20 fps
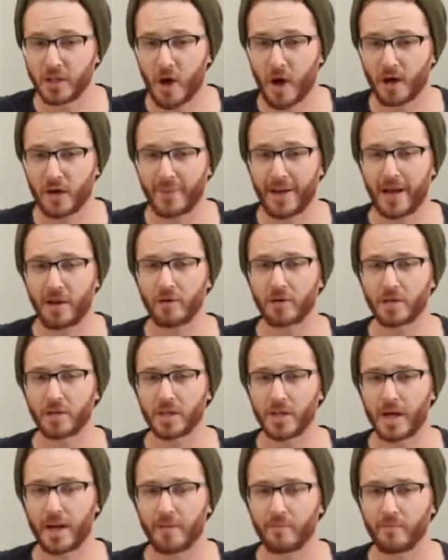talk
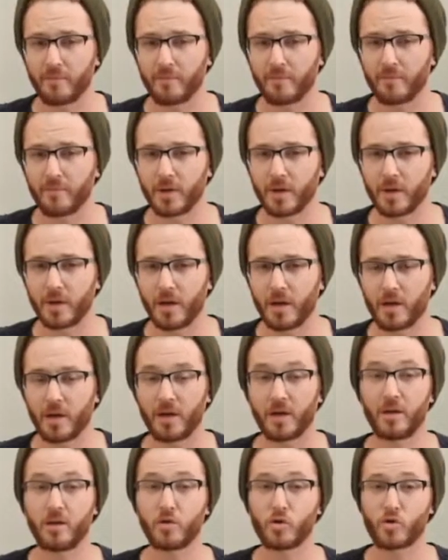about
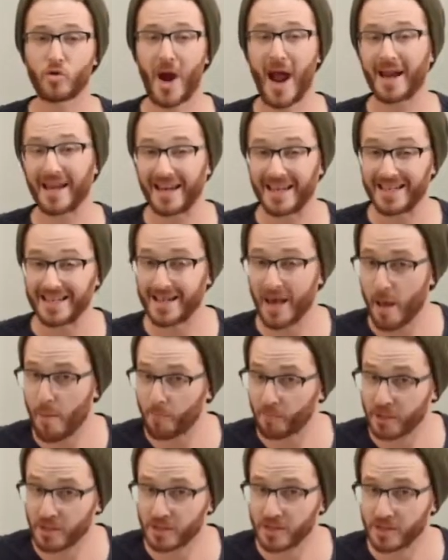tracking
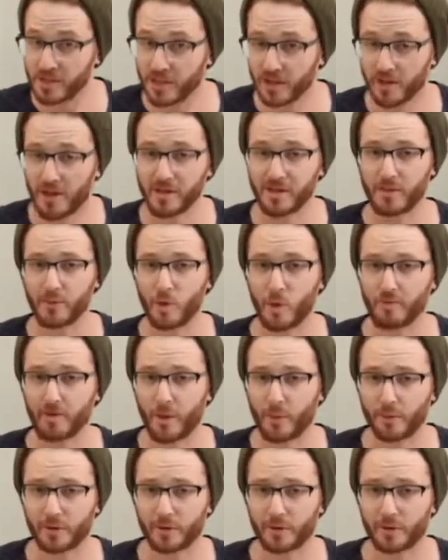templates and custom URL